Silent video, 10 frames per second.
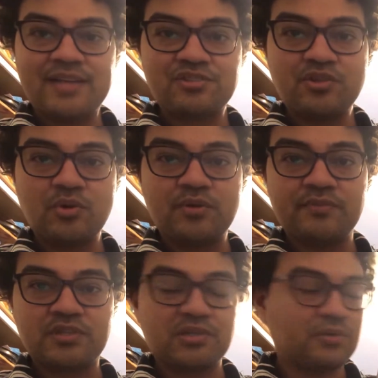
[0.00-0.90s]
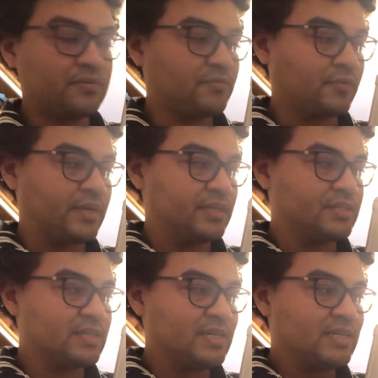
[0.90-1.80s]
note of a slurred
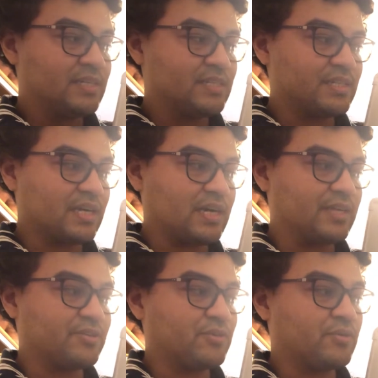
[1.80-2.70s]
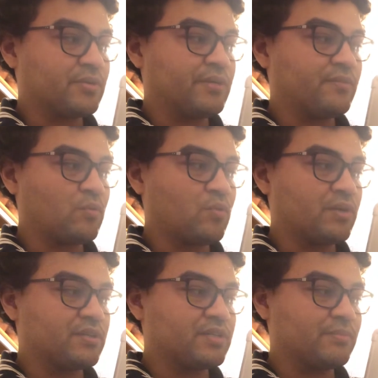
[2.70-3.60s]
phrase, staccato, or even
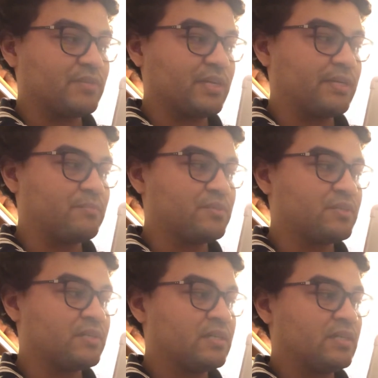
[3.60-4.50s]
worse, sometimes